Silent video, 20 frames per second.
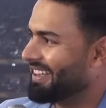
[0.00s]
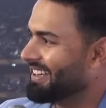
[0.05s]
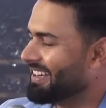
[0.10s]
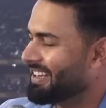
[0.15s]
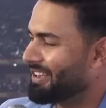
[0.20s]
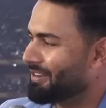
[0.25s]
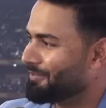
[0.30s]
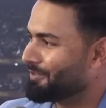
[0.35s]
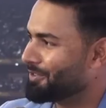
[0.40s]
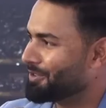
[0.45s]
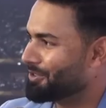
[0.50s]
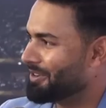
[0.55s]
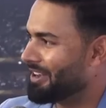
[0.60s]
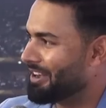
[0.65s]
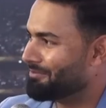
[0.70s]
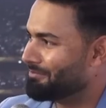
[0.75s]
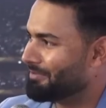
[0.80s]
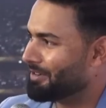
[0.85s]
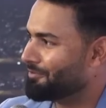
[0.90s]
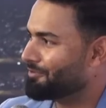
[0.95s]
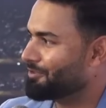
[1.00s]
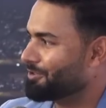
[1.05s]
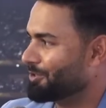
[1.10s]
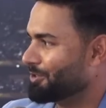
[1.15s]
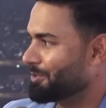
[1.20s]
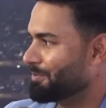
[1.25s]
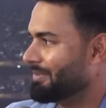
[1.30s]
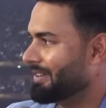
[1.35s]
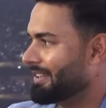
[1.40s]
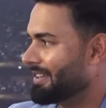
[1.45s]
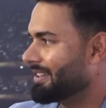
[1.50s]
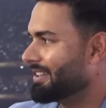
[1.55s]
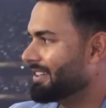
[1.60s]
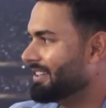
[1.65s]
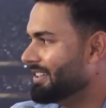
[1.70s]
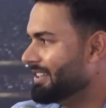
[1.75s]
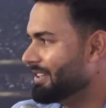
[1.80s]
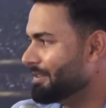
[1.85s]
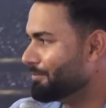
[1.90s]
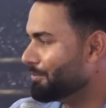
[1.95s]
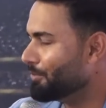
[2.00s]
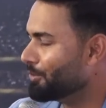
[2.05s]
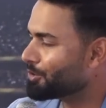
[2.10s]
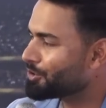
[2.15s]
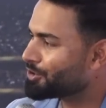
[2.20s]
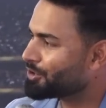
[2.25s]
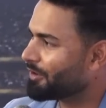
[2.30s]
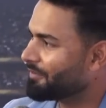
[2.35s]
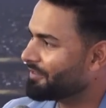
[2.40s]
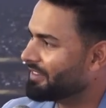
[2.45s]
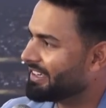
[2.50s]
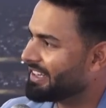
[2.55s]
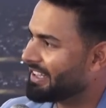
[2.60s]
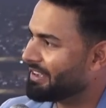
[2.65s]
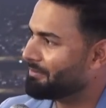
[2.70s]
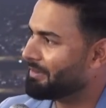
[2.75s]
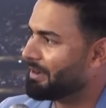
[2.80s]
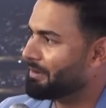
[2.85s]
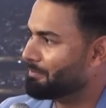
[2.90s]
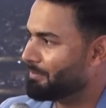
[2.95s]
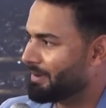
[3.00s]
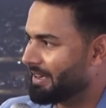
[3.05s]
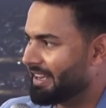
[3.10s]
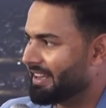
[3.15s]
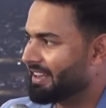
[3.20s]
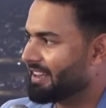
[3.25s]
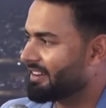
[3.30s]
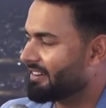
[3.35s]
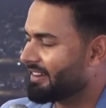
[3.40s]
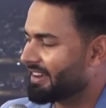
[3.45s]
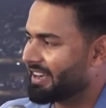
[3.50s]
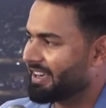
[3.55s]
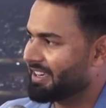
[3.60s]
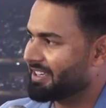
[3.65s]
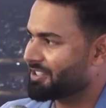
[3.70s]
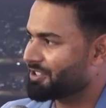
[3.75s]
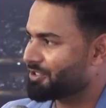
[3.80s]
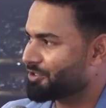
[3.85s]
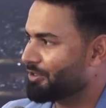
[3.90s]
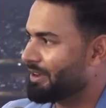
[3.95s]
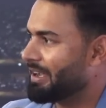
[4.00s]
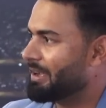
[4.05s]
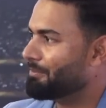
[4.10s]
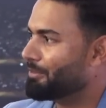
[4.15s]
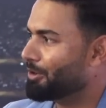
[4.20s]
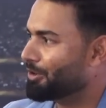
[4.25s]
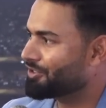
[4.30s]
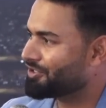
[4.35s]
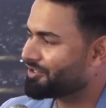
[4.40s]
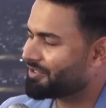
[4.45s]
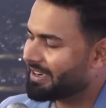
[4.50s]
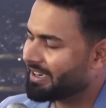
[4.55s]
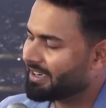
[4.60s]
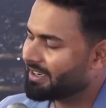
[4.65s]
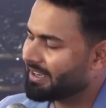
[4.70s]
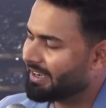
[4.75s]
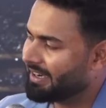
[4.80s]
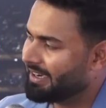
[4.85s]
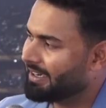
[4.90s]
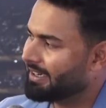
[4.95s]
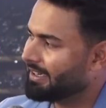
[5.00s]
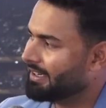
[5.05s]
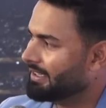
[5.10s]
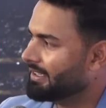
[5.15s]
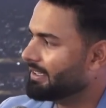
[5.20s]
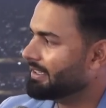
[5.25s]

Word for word: I love to have my food, but most of the time I'm playing cricket, so I'm on strict diet.